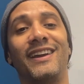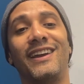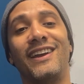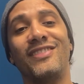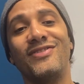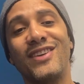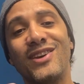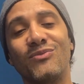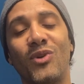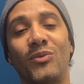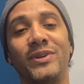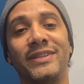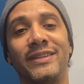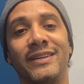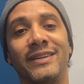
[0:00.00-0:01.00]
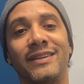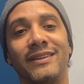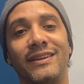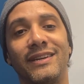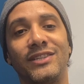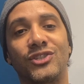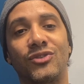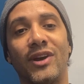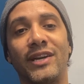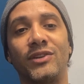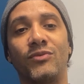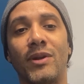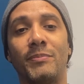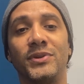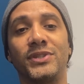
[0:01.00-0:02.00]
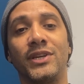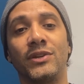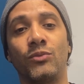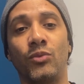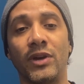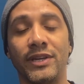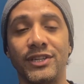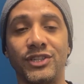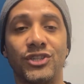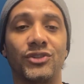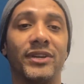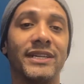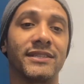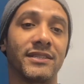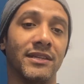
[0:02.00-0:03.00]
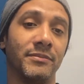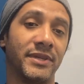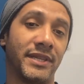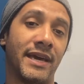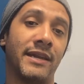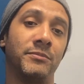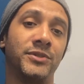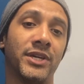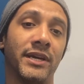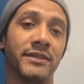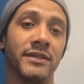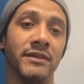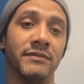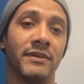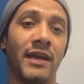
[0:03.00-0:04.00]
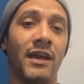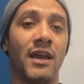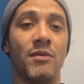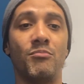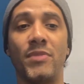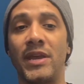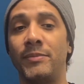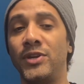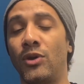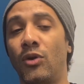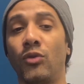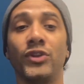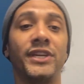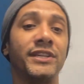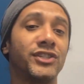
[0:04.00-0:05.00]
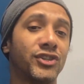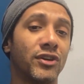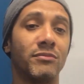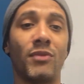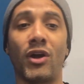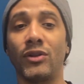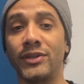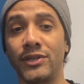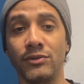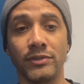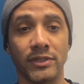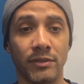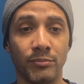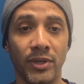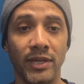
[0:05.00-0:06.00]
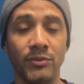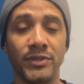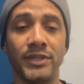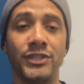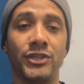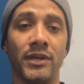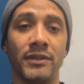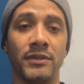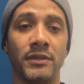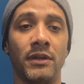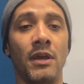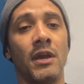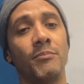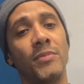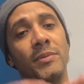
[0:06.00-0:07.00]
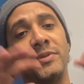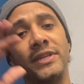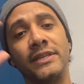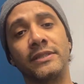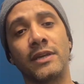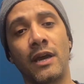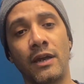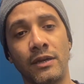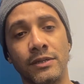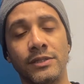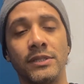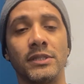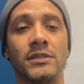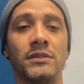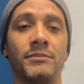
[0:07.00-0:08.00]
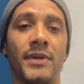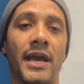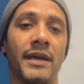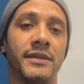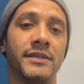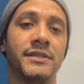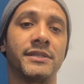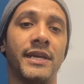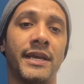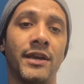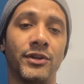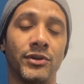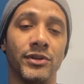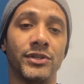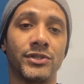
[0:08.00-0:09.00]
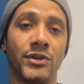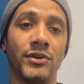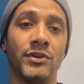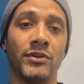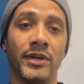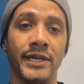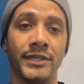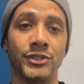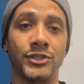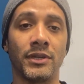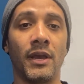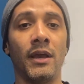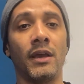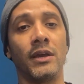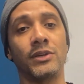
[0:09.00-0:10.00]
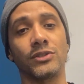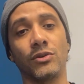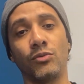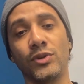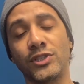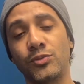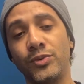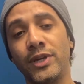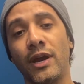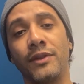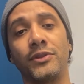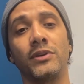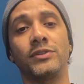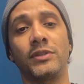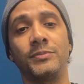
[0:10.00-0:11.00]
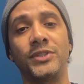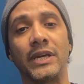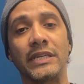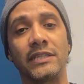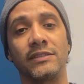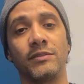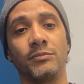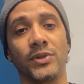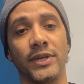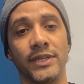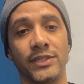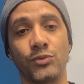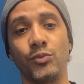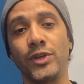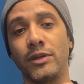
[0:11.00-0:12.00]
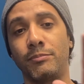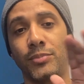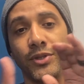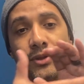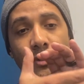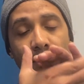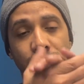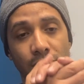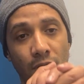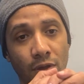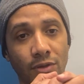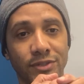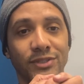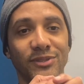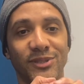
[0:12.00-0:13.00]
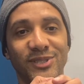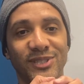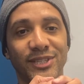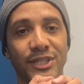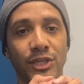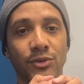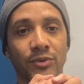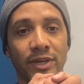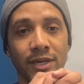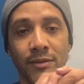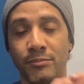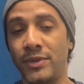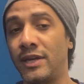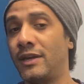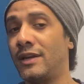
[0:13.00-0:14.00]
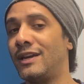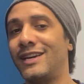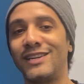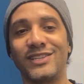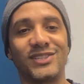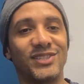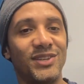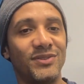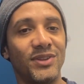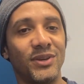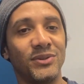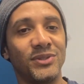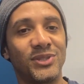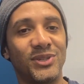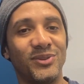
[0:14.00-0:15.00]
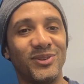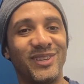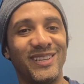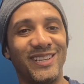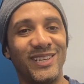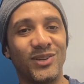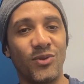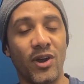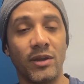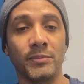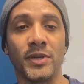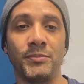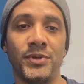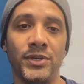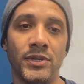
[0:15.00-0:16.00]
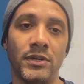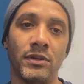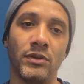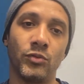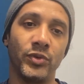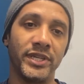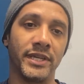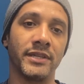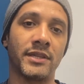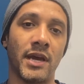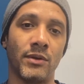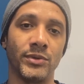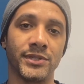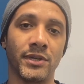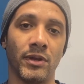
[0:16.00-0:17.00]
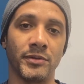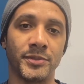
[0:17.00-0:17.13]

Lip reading: And then what we did is try to represent what constraints limit that objective. Maybe only certain molecules could play with each other. Maybe the entire system had to stay under a certain range. So once we got those objectives in place, we could put those all into the CQM, send those to the quantum computer, and we'd get that results